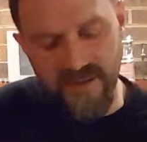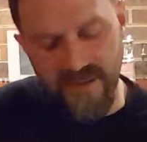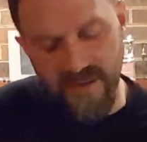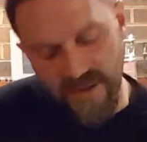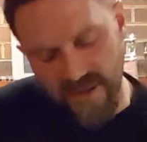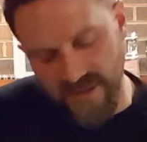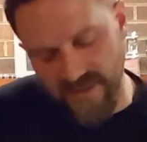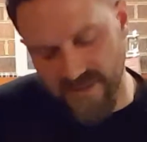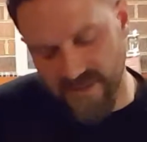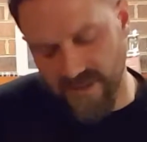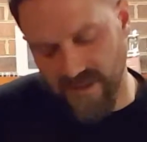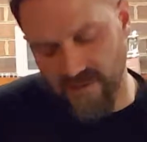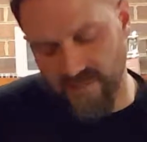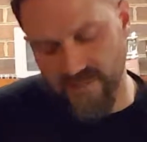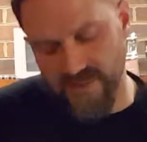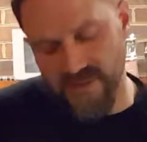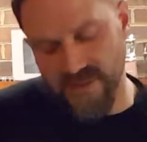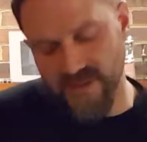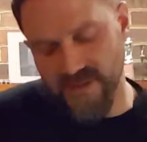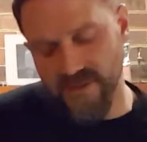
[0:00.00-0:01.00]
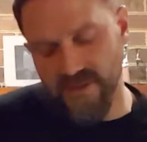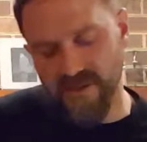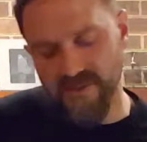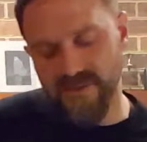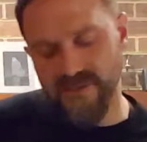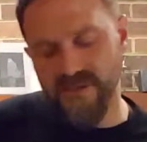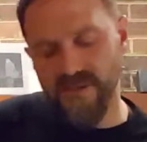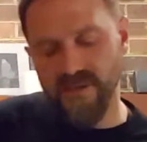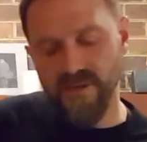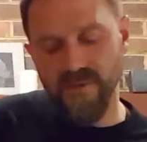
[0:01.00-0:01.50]
neck style position I
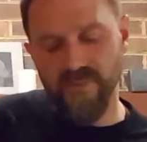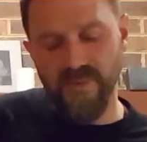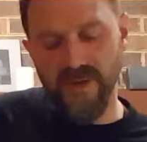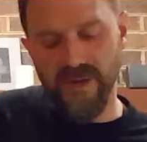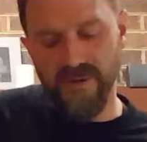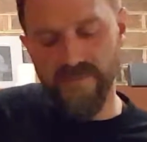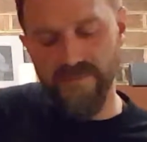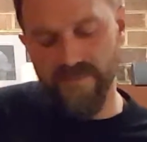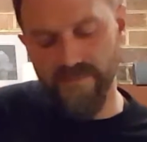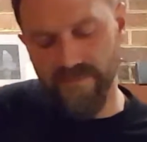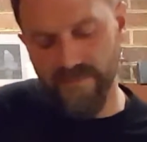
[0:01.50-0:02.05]
was telling you about.